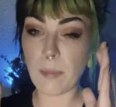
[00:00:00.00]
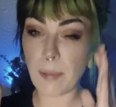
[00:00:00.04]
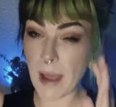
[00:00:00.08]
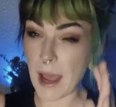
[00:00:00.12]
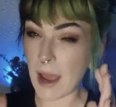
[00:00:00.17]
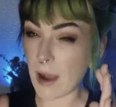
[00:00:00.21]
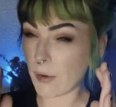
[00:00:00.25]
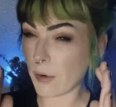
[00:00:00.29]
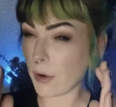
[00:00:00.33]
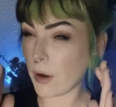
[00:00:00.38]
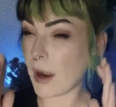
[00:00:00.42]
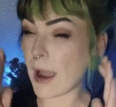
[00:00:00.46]

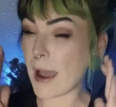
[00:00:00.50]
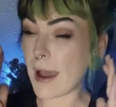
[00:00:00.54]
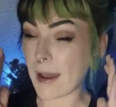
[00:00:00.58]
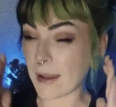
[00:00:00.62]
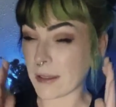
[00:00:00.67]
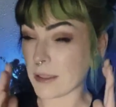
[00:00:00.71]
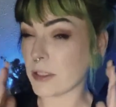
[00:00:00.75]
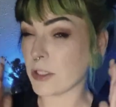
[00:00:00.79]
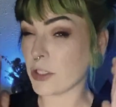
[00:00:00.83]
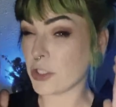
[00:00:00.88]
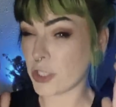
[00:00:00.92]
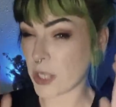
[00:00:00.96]
power
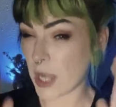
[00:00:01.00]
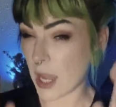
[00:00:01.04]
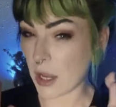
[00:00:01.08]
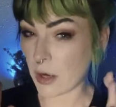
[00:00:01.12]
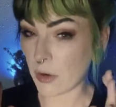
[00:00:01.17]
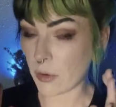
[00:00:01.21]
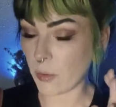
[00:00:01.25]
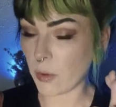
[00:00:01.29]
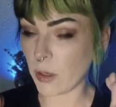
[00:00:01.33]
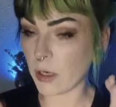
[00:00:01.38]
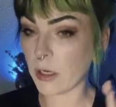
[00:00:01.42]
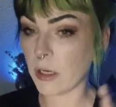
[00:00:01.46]
as a
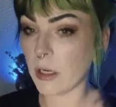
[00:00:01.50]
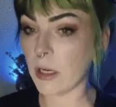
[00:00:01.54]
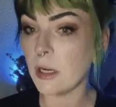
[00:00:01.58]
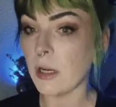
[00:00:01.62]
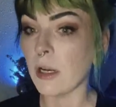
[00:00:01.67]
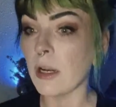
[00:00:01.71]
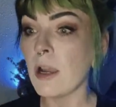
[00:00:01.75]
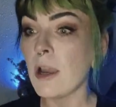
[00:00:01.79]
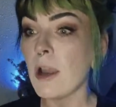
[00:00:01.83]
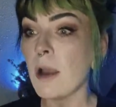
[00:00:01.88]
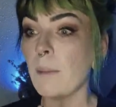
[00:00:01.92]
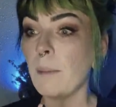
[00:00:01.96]
shadow
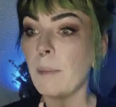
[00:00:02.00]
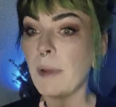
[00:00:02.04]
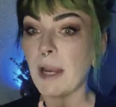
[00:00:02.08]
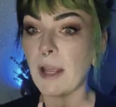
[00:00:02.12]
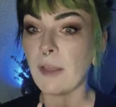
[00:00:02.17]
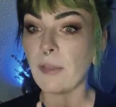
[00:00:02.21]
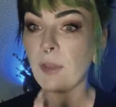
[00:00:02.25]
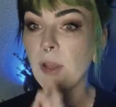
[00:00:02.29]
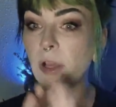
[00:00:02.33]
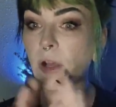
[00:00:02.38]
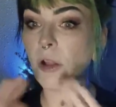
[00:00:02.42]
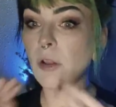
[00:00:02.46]
worker. But I
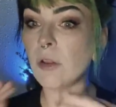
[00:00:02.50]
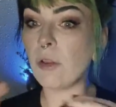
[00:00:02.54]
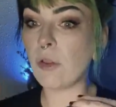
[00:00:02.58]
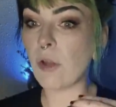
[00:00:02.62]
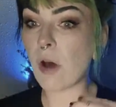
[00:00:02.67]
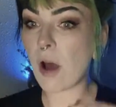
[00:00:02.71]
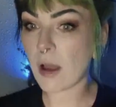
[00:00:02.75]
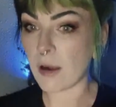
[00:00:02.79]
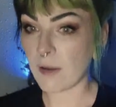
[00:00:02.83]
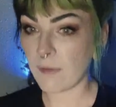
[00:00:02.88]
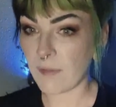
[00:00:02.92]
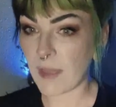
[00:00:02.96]
think a
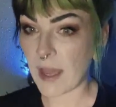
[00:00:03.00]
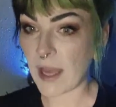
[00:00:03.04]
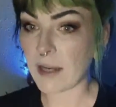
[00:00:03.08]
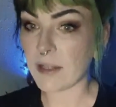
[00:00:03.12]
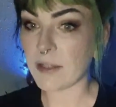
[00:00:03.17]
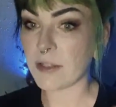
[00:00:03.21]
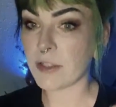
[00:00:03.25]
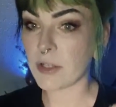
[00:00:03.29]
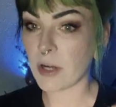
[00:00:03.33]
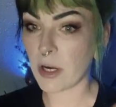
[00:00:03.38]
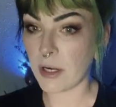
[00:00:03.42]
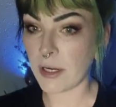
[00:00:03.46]
lot of that is
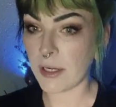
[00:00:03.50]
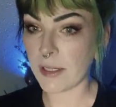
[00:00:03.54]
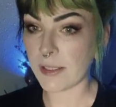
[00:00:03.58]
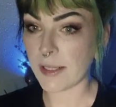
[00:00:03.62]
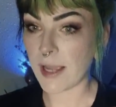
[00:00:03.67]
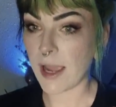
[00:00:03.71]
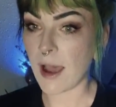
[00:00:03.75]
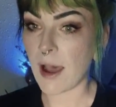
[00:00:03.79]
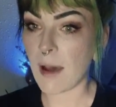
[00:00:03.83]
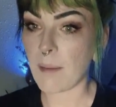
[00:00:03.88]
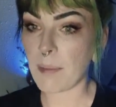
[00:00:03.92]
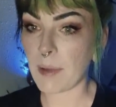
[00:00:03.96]
starting to
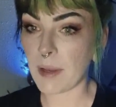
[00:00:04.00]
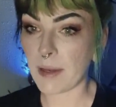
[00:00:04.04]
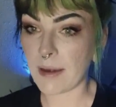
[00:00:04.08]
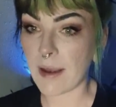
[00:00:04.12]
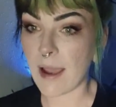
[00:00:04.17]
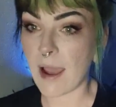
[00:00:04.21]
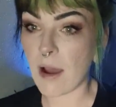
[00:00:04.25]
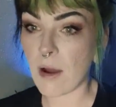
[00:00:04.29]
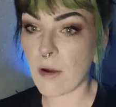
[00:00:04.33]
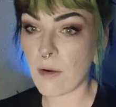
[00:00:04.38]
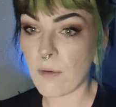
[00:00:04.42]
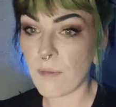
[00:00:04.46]
happen
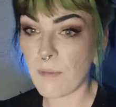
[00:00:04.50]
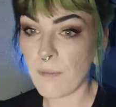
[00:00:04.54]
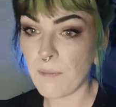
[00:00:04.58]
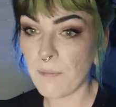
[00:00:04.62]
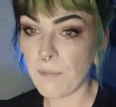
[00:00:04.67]
now.